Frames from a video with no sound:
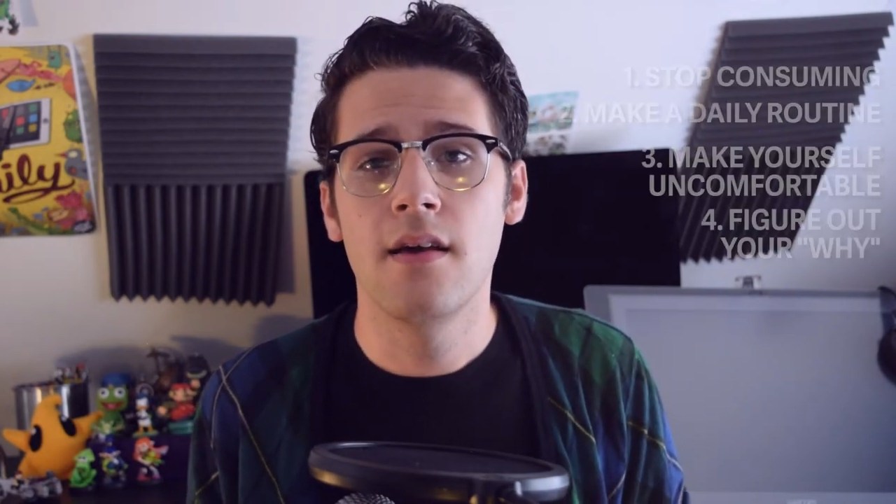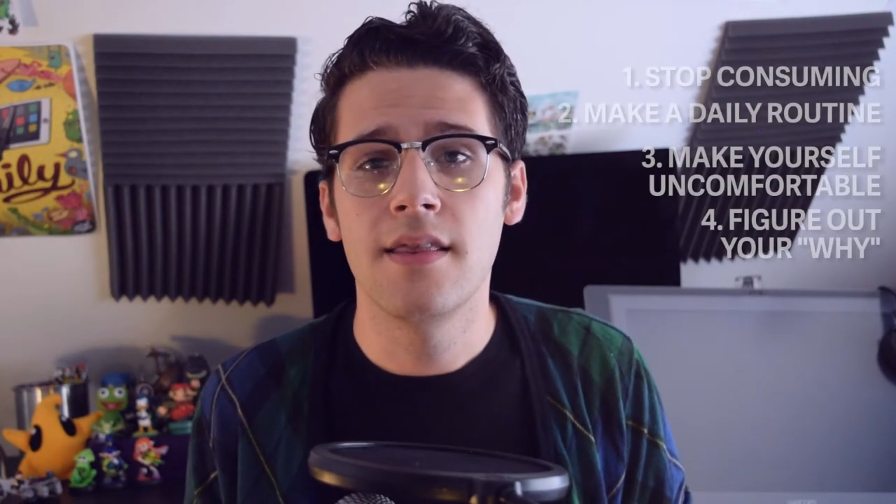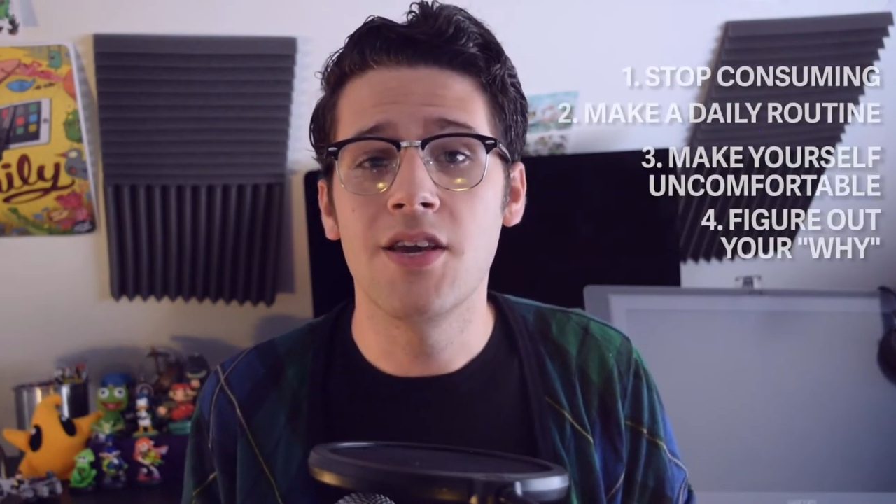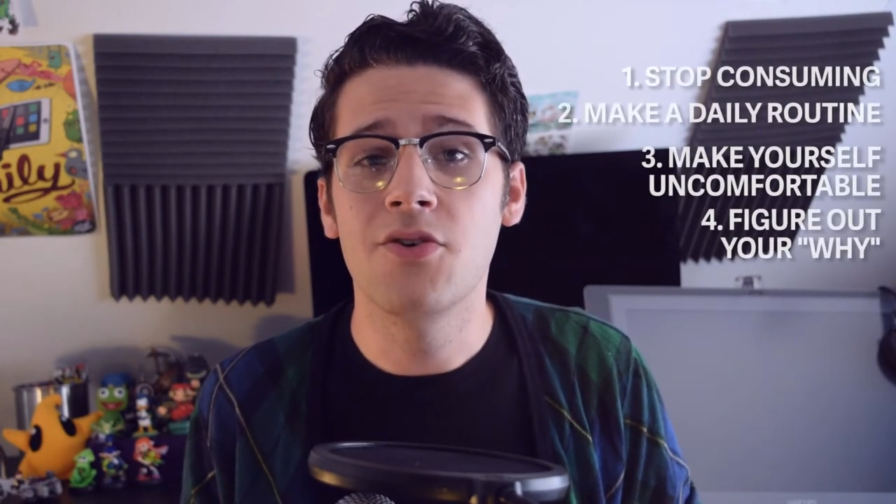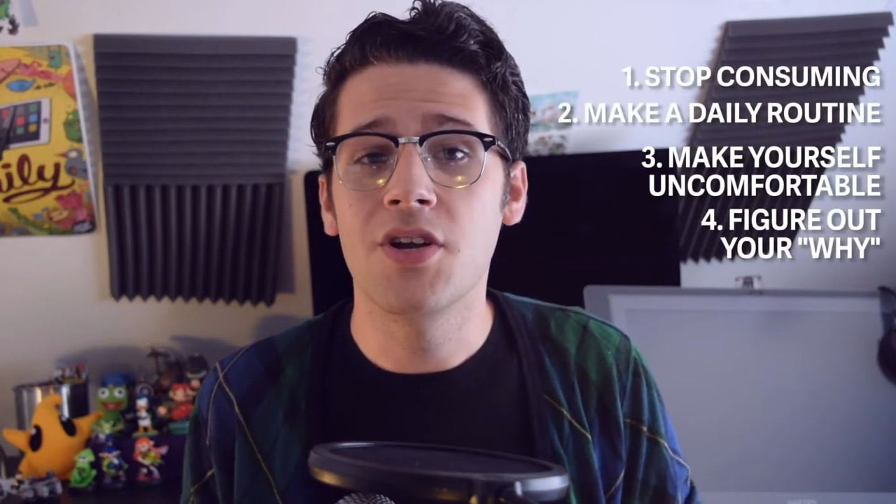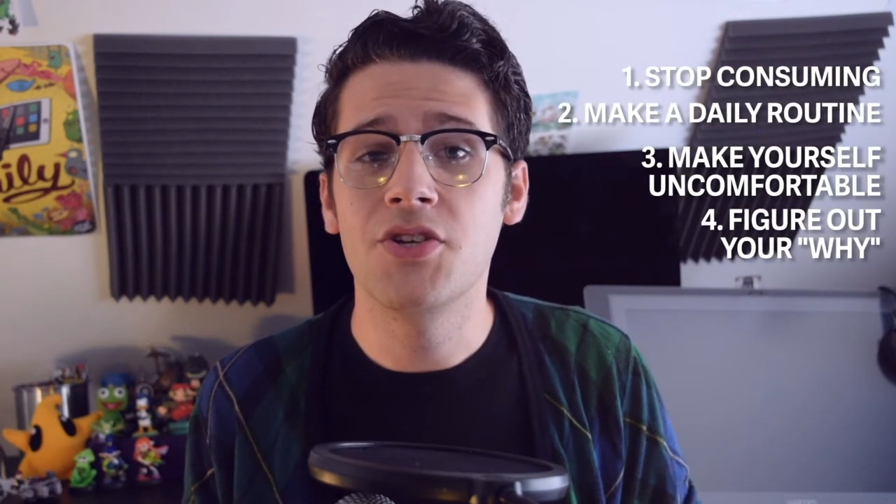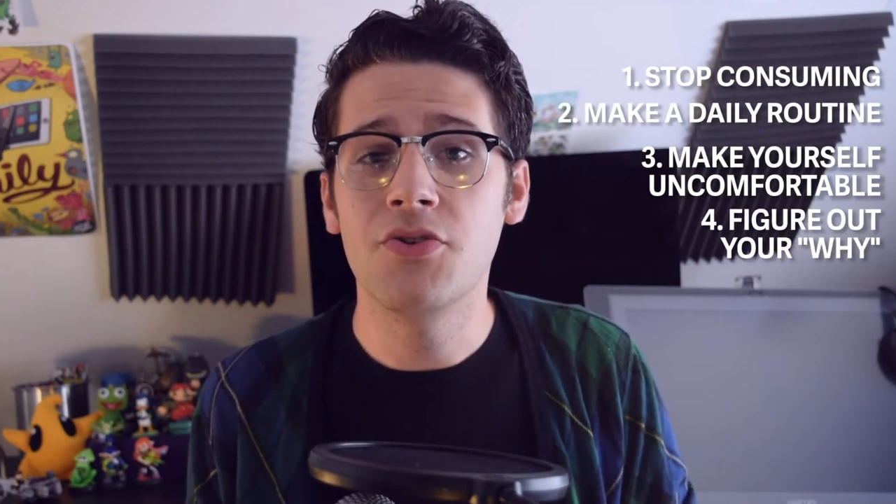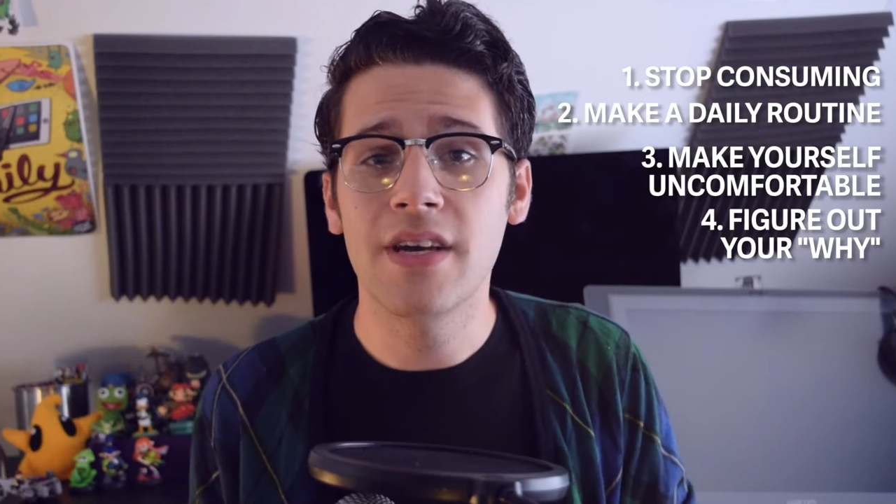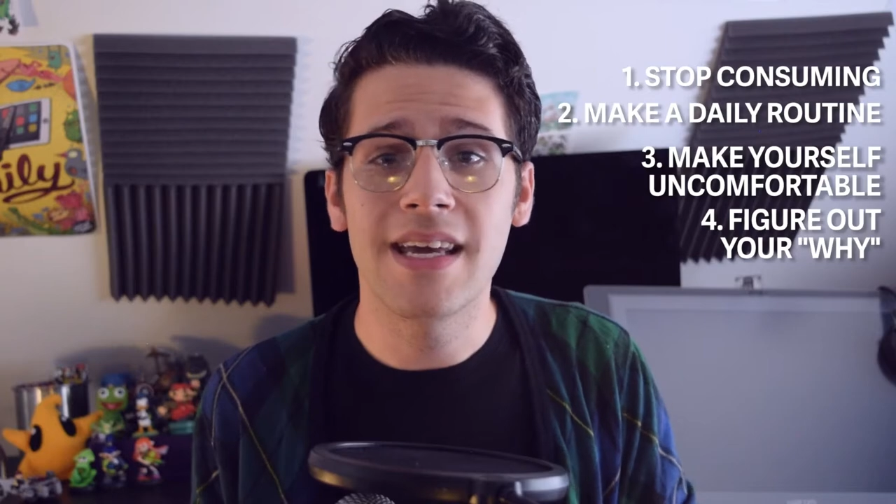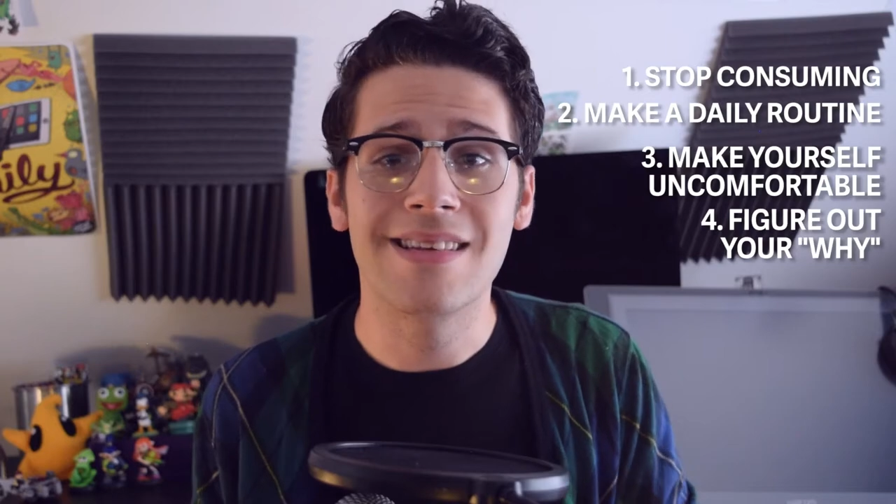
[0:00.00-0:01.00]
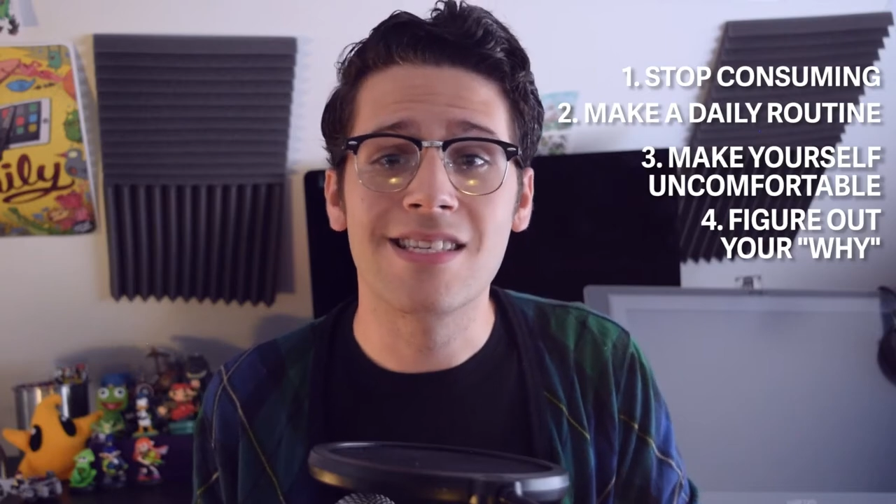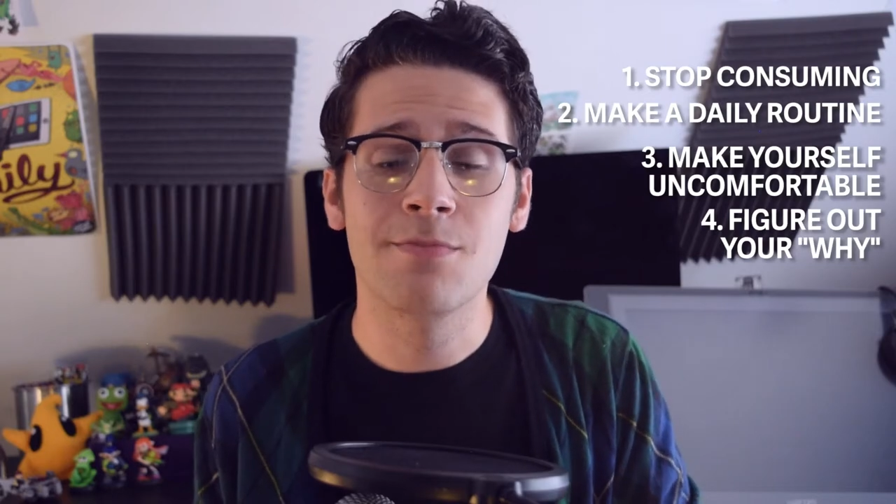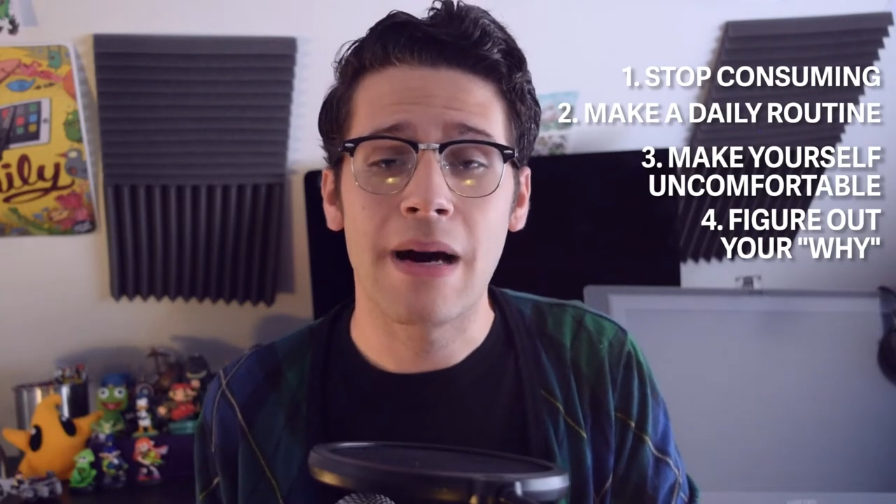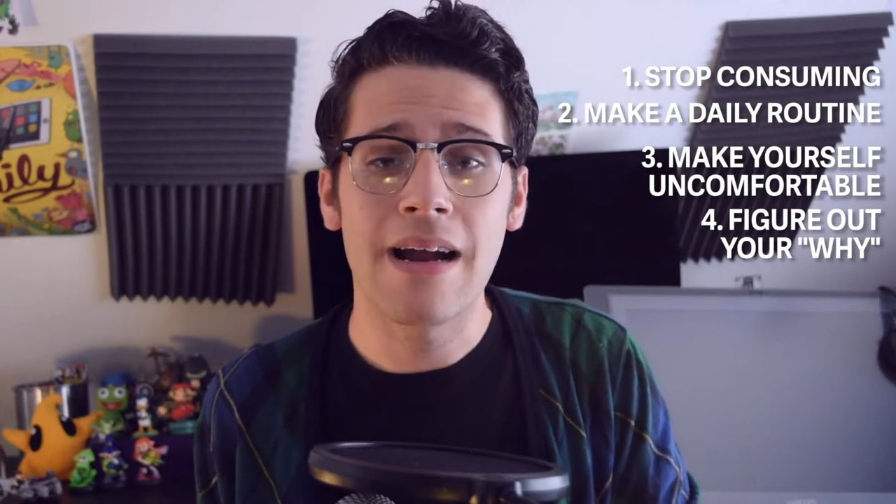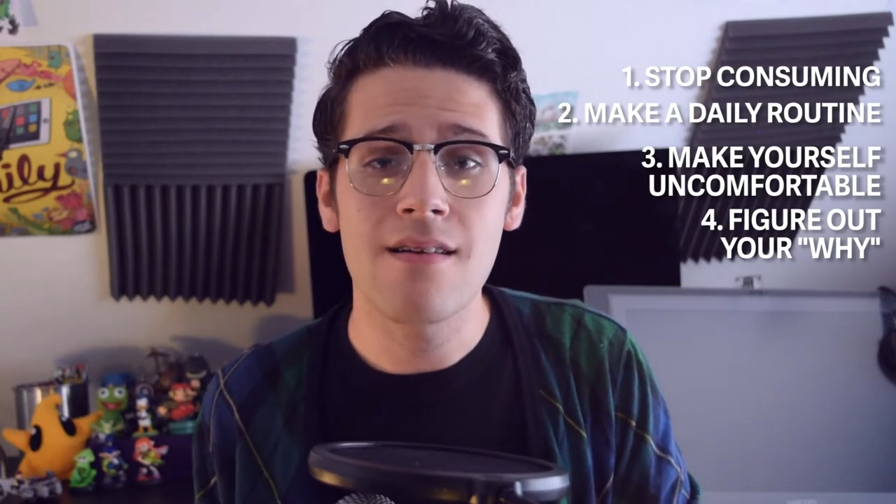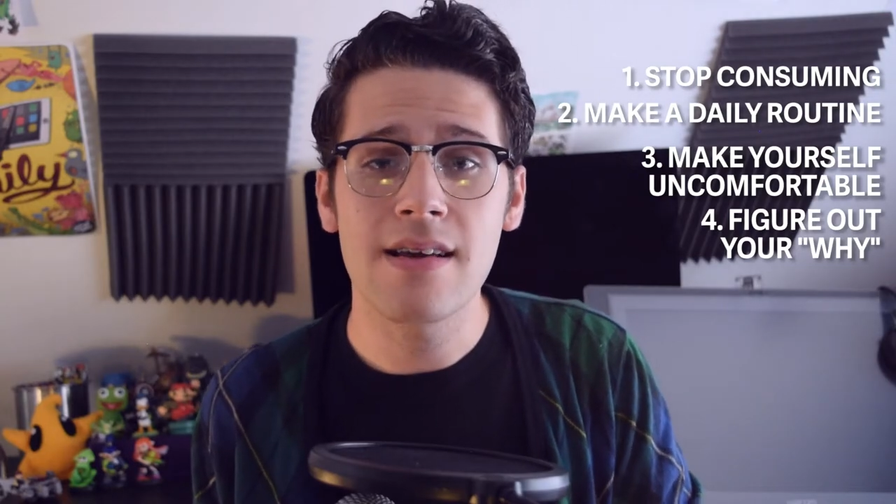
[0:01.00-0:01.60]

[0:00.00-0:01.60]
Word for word: that you can do to get inspired